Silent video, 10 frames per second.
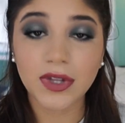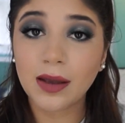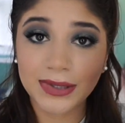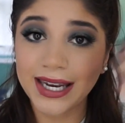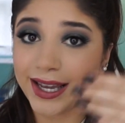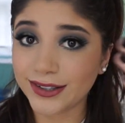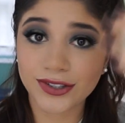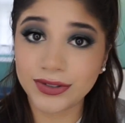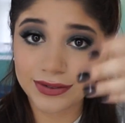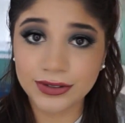I mean,
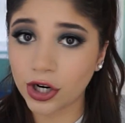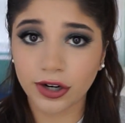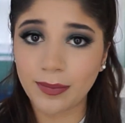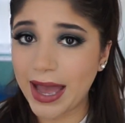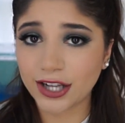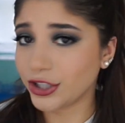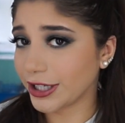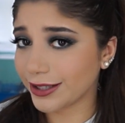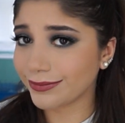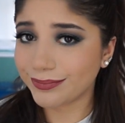hence Dark
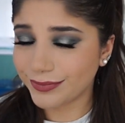Magic,